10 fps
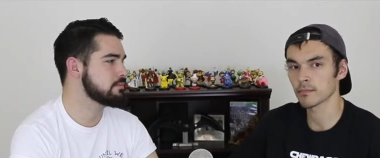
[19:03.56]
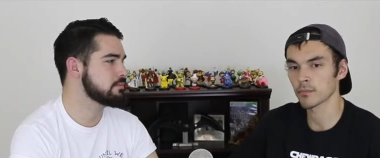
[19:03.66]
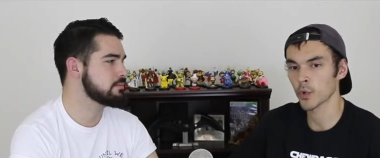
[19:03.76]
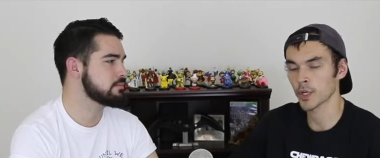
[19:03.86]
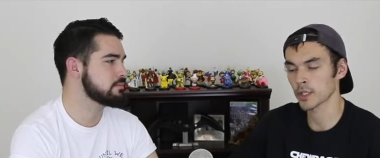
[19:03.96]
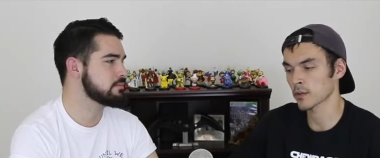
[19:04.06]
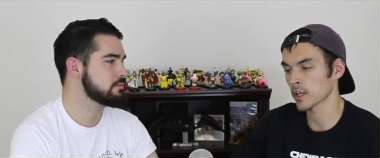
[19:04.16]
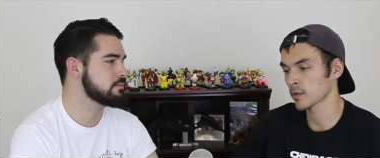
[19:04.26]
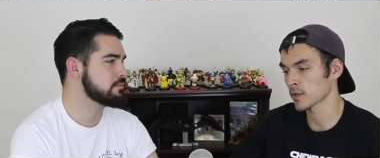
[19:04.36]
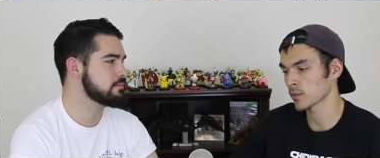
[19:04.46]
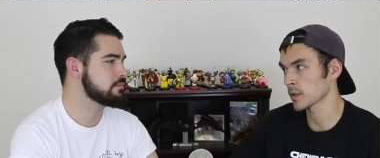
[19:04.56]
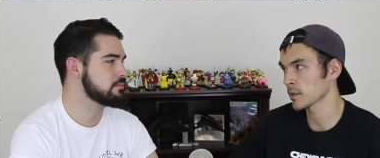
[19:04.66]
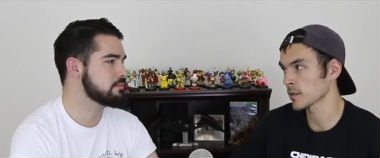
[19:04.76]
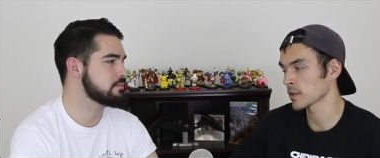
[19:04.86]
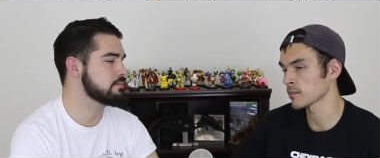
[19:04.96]
Speaker 1: more integrated with
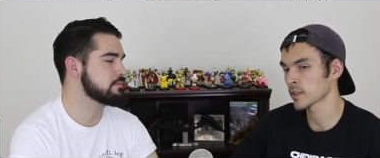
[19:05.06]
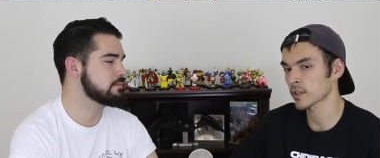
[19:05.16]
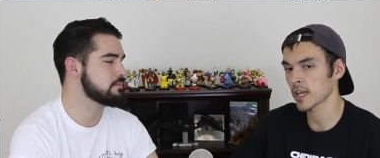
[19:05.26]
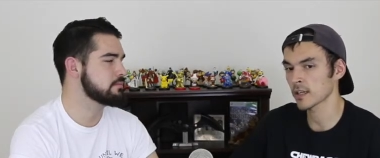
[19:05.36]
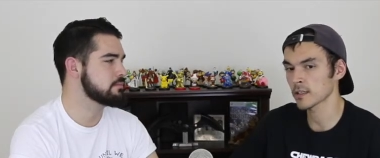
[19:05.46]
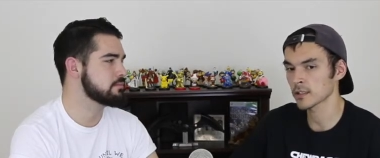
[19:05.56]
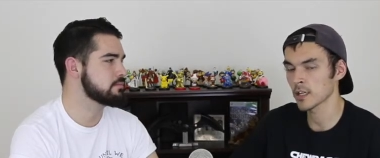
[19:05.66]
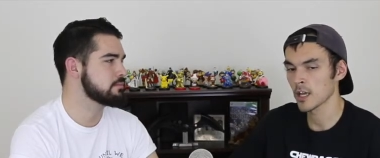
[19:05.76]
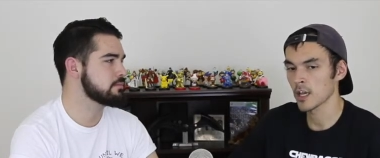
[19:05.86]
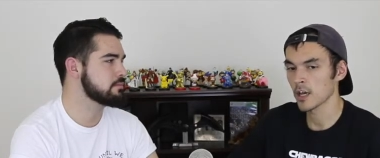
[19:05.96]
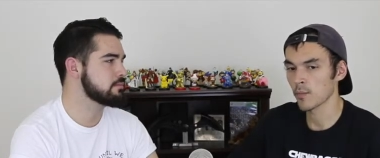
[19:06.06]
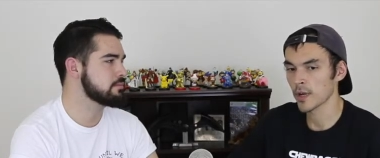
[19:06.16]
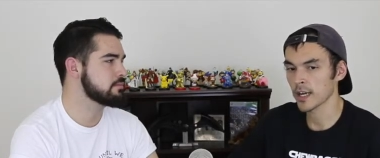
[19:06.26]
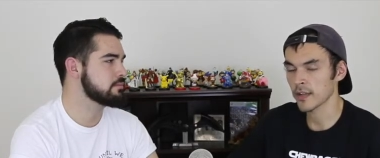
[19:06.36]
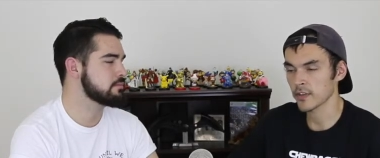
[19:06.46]
Twitter than mm-hmm. Meerkat is.
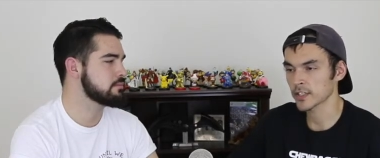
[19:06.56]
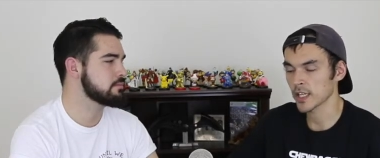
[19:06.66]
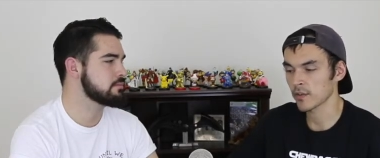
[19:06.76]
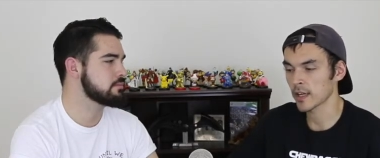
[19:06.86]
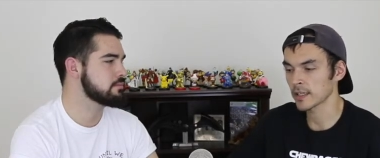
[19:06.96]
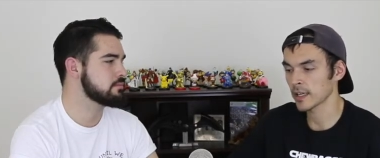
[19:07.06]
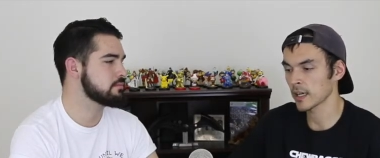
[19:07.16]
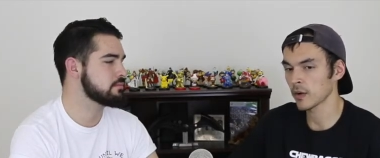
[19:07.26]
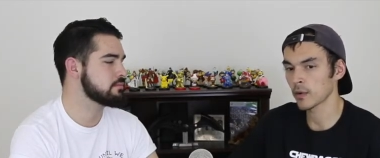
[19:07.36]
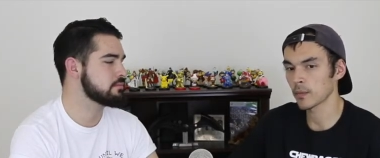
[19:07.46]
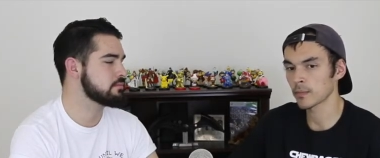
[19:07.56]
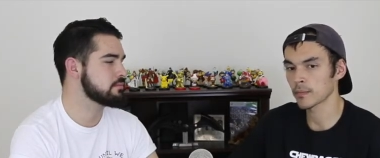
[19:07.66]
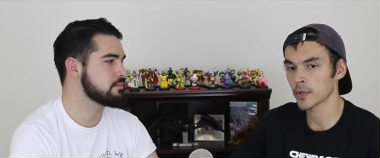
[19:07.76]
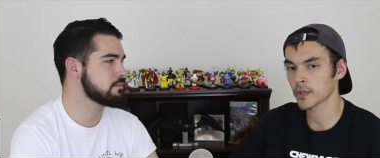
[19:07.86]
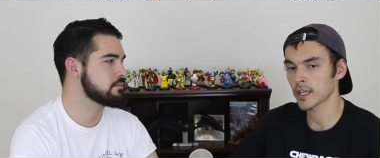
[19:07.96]
But I'd have to say right now,
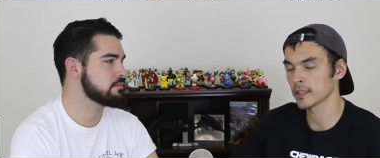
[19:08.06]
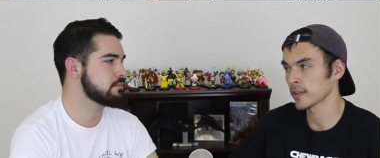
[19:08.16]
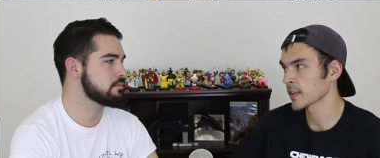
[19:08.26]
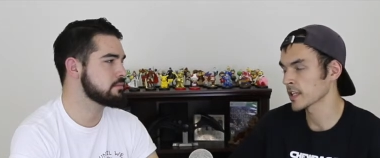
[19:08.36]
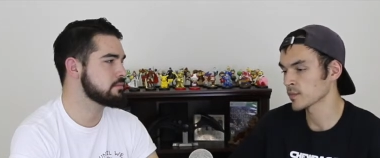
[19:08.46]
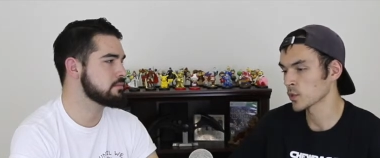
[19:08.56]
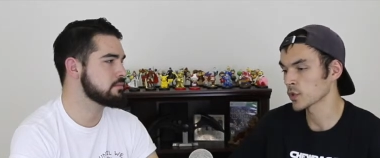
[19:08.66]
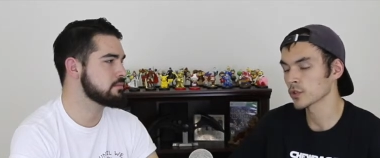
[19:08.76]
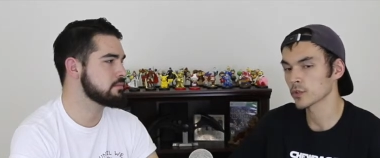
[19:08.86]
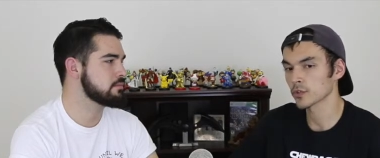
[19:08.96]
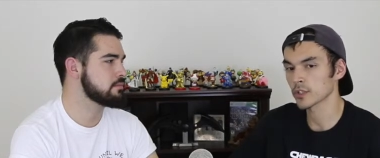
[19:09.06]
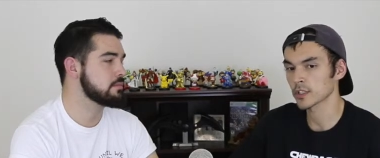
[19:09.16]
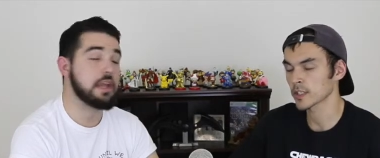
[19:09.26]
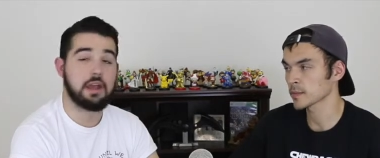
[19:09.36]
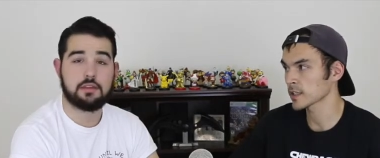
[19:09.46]
Meerkat definitely has more users,
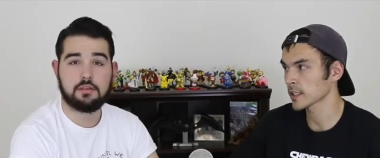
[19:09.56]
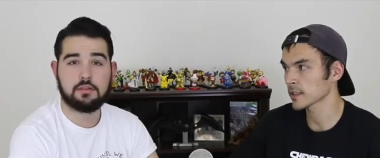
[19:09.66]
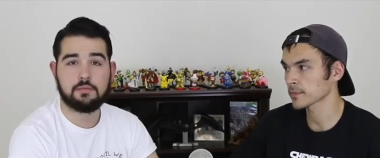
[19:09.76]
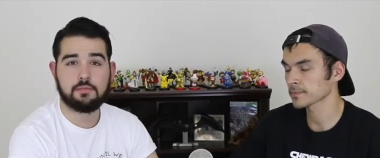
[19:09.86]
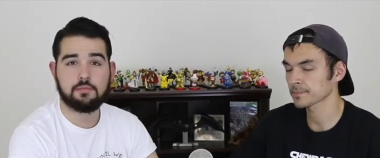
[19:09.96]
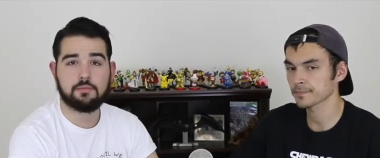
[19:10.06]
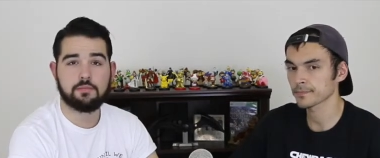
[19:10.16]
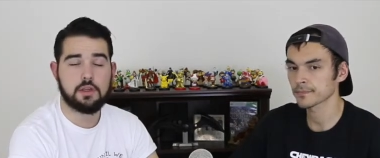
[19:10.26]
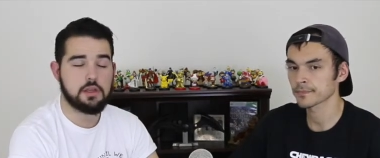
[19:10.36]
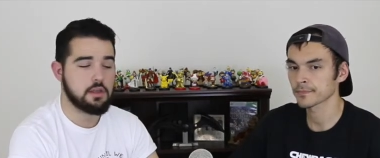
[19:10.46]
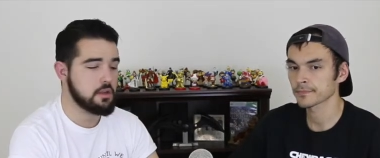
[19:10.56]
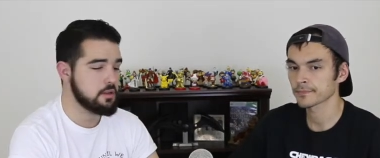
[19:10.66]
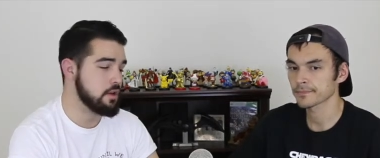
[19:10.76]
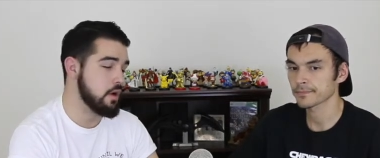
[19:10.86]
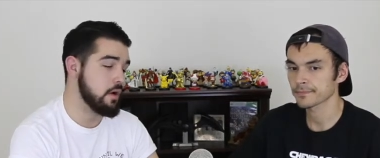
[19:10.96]
Speaker 2: it seems yes. like.
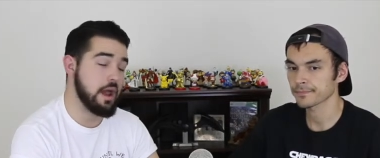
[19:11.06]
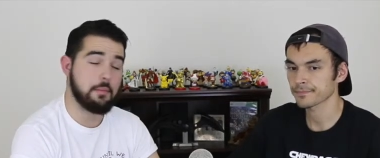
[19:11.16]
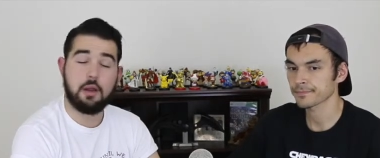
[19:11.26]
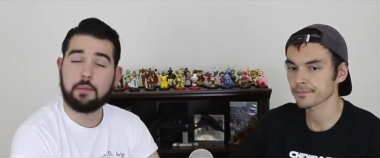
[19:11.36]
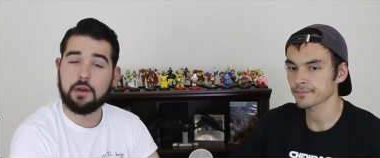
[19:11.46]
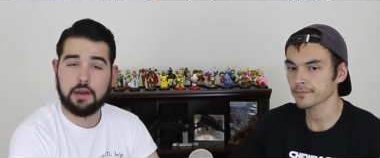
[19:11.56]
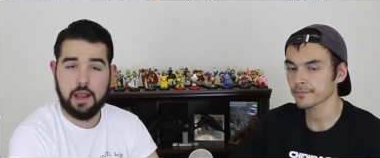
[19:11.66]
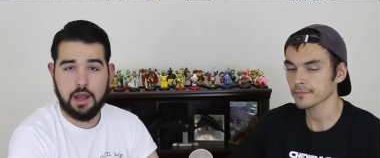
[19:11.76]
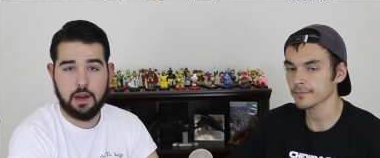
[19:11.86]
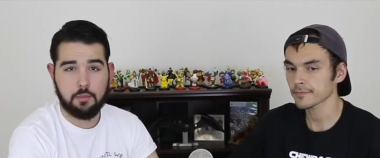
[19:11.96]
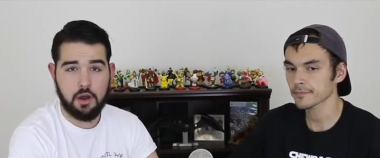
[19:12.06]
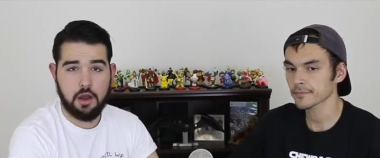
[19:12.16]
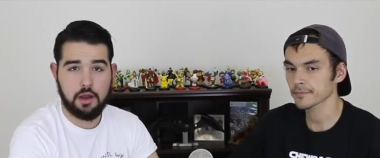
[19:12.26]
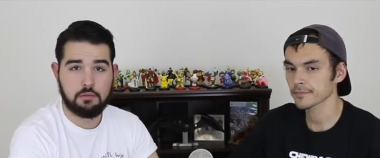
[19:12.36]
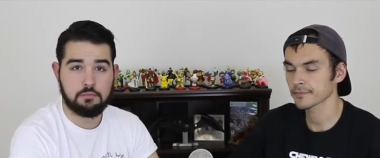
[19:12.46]
So I'm on Meerkat, I'm
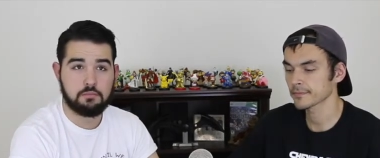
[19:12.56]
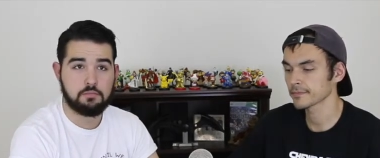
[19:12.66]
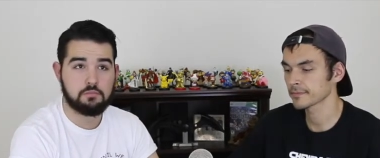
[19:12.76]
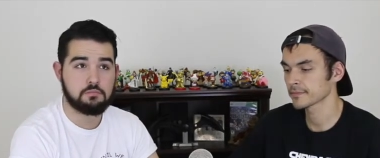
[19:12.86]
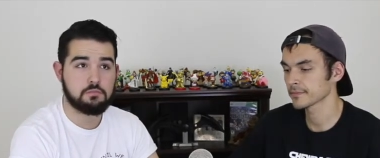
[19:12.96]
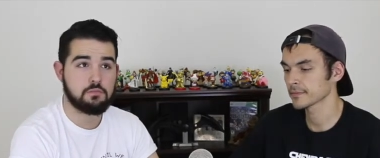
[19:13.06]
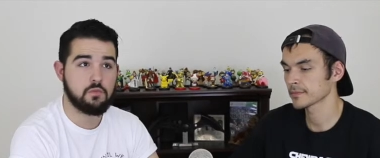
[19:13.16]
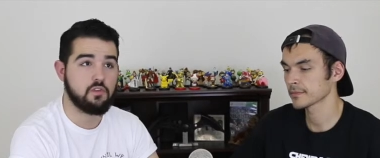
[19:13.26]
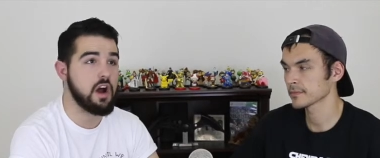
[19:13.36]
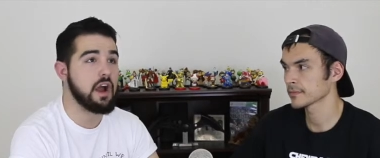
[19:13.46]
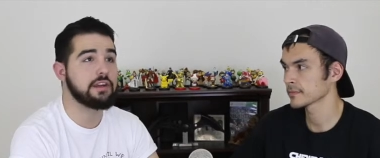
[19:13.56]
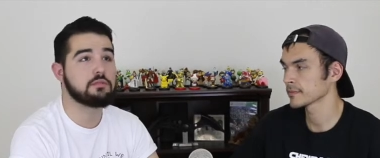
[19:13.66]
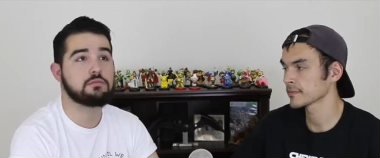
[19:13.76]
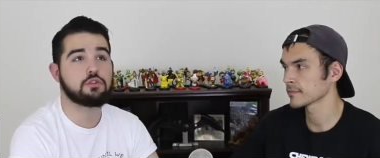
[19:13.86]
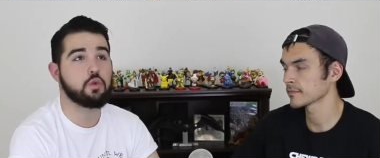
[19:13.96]
on Vine,
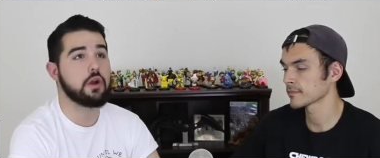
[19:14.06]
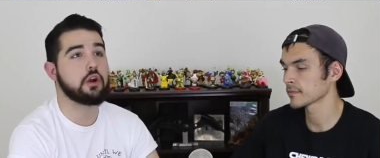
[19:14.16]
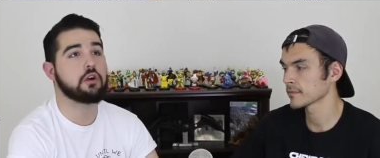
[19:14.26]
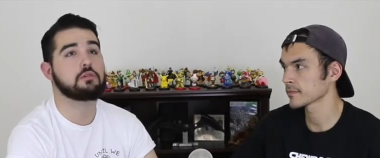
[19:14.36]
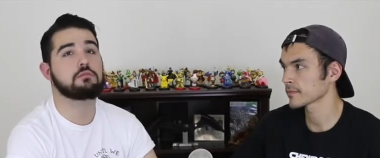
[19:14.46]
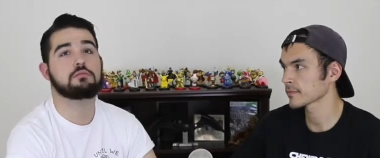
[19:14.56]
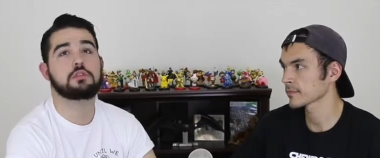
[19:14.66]
Twitter.